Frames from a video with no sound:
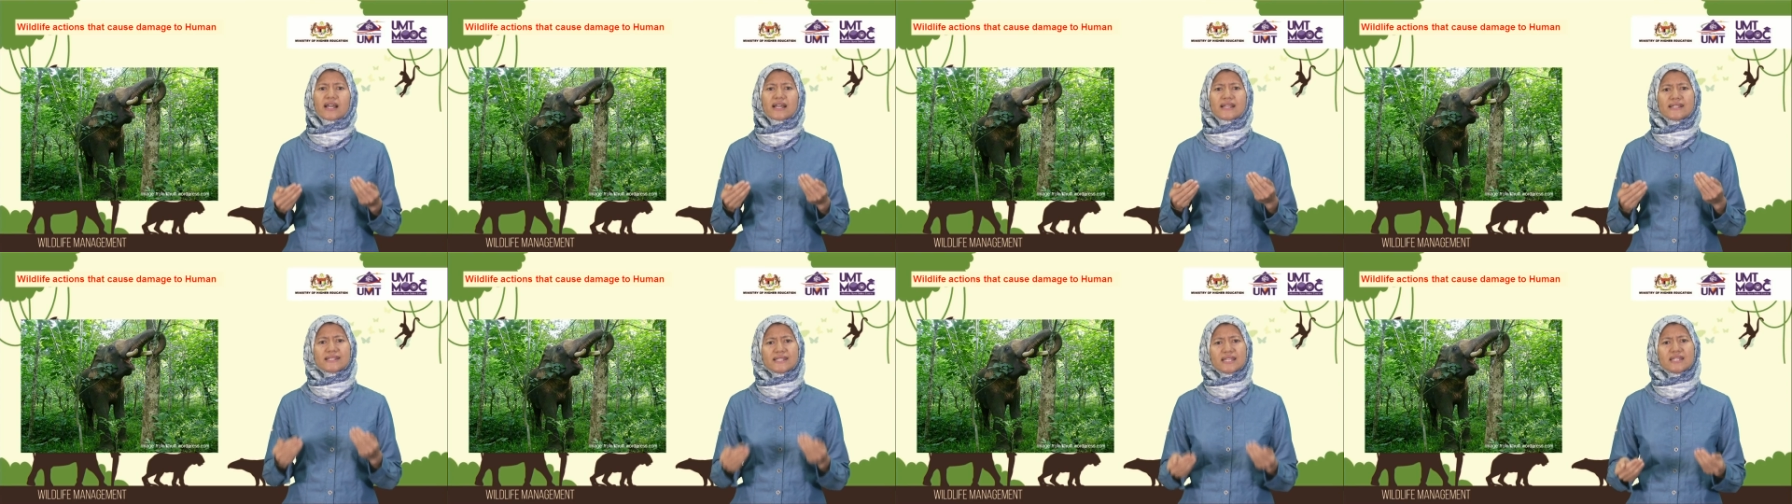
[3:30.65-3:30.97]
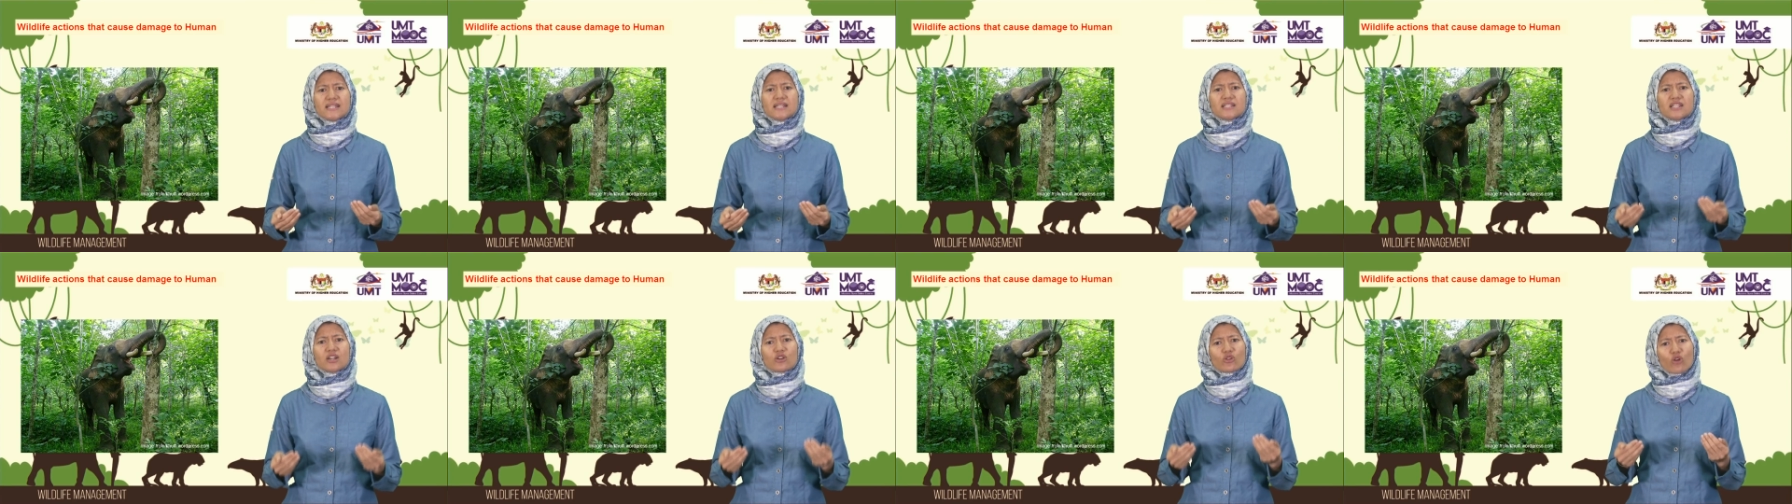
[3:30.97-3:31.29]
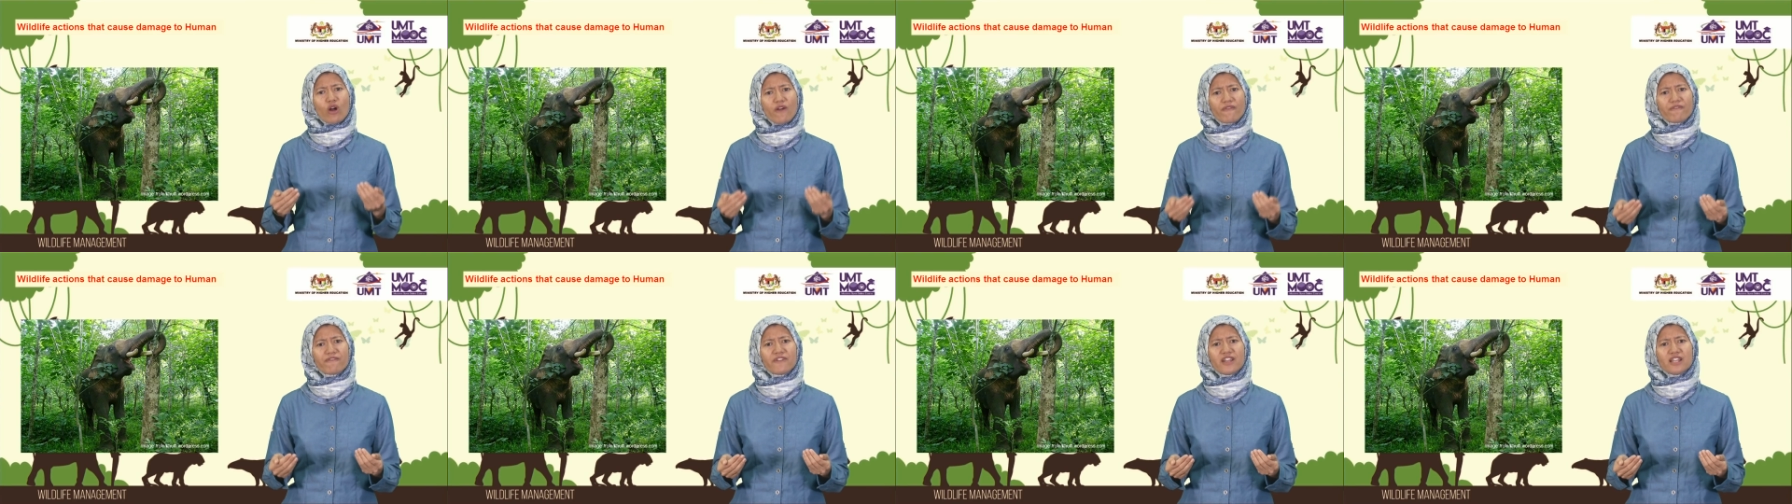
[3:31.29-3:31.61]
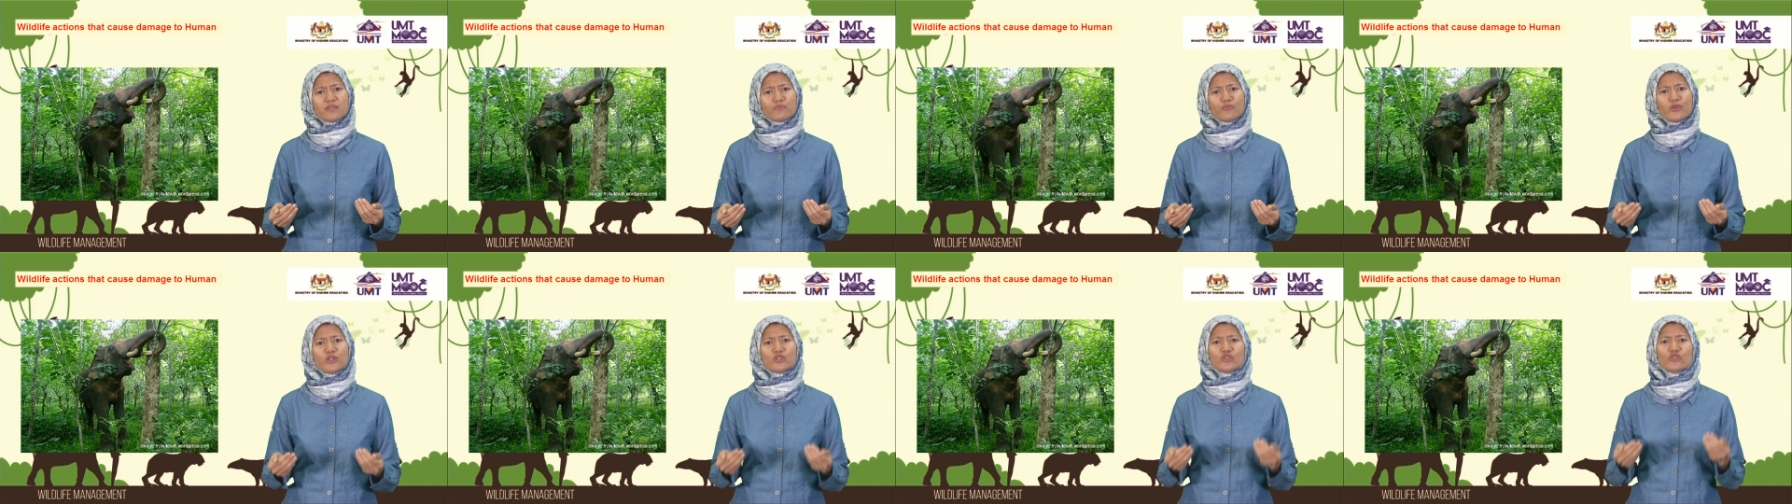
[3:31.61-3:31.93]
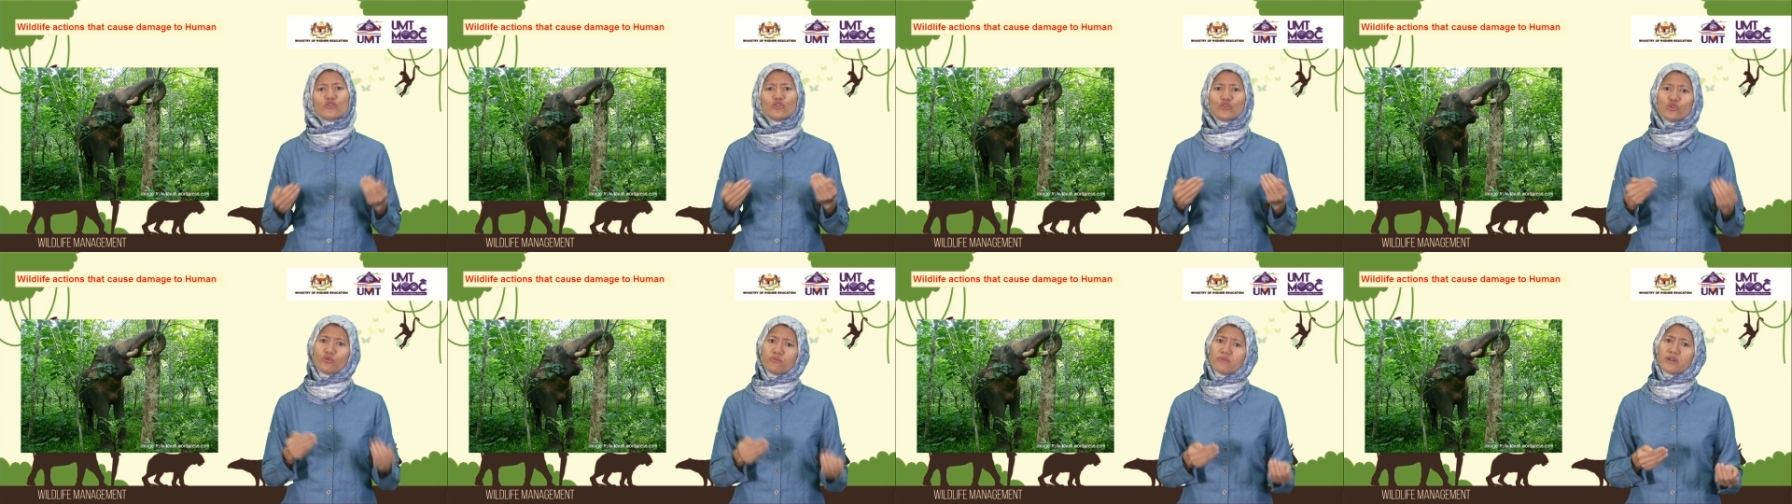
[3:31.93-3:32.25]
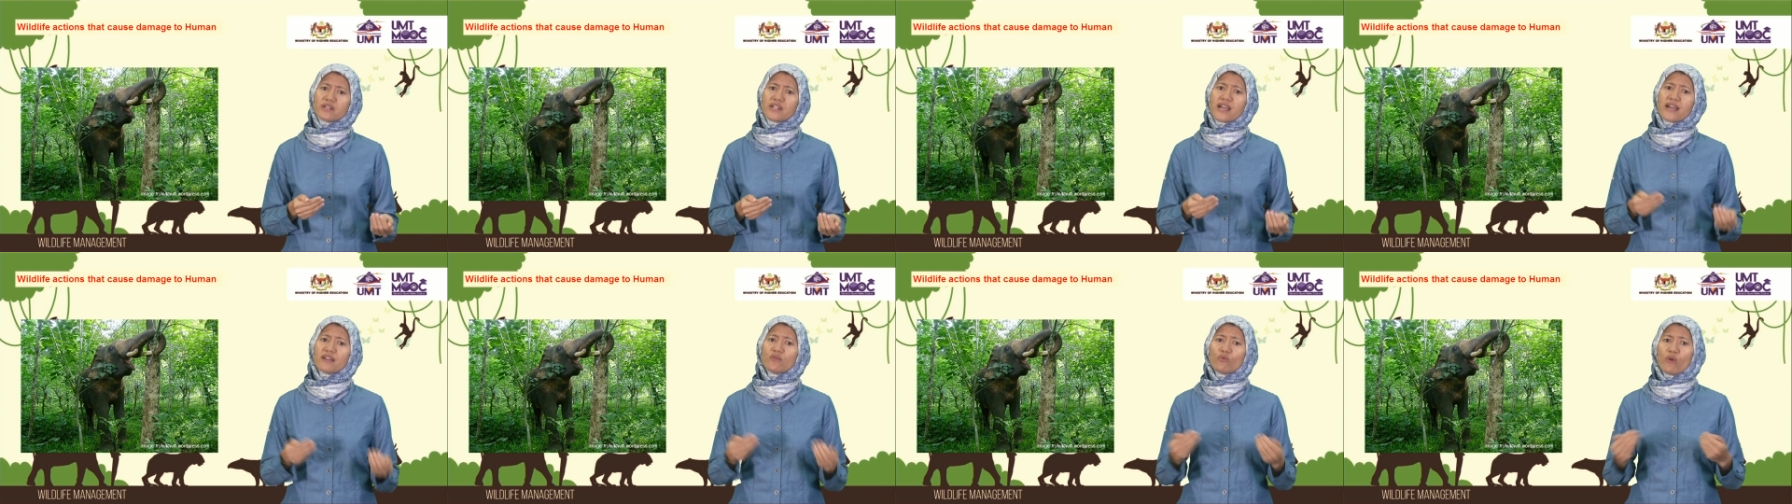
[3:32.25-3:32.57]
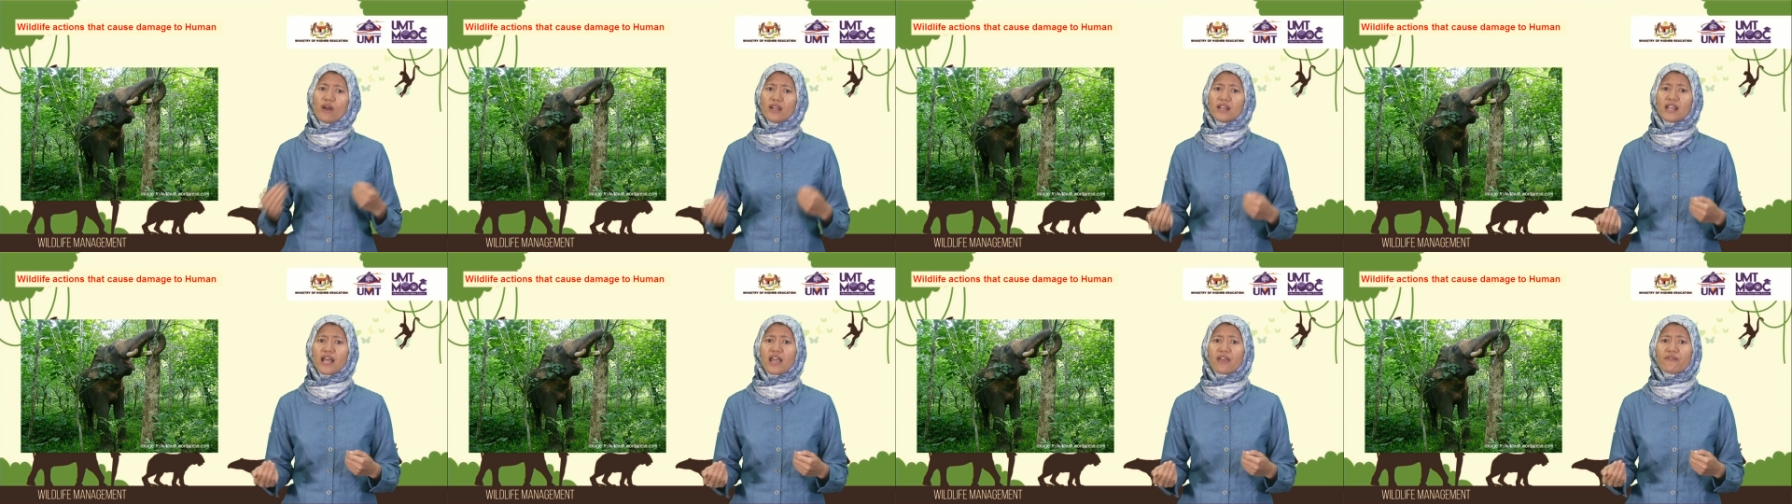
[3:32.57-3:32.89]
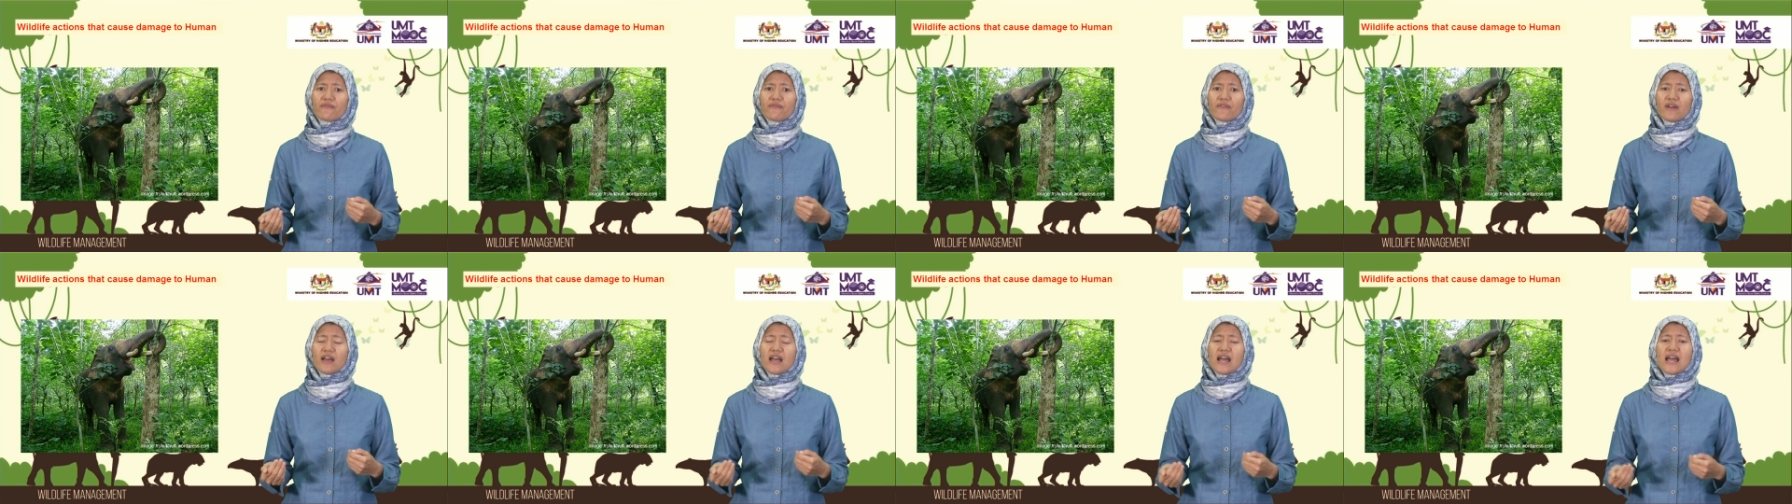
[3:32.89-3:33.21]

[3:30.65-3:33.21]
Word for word: considered a conflict between human and wildlife?